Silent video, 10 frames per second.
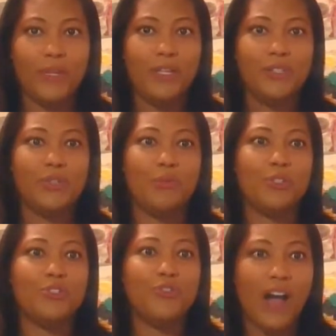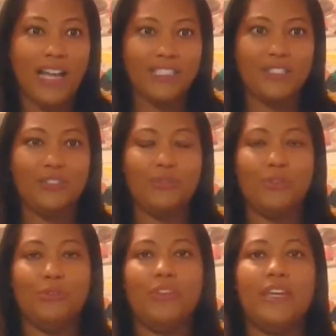So we're trying to do new
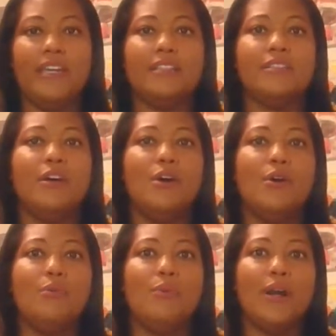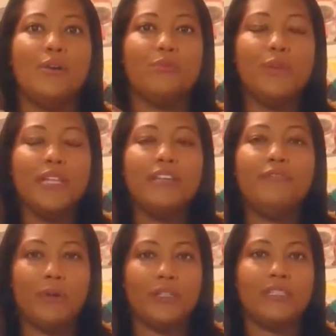things. We're really
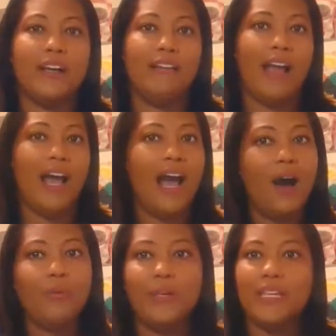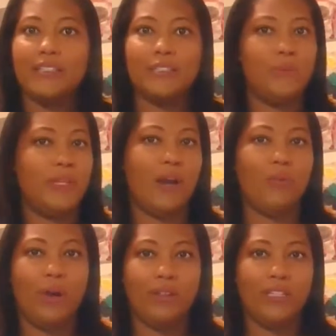focusing on how we can spend that
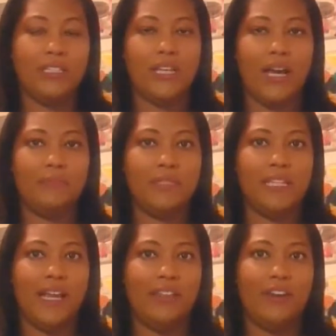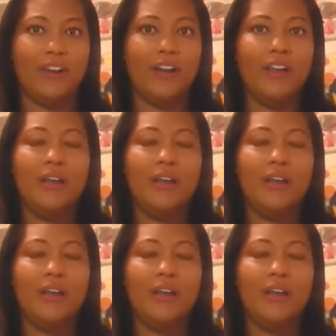quality time together.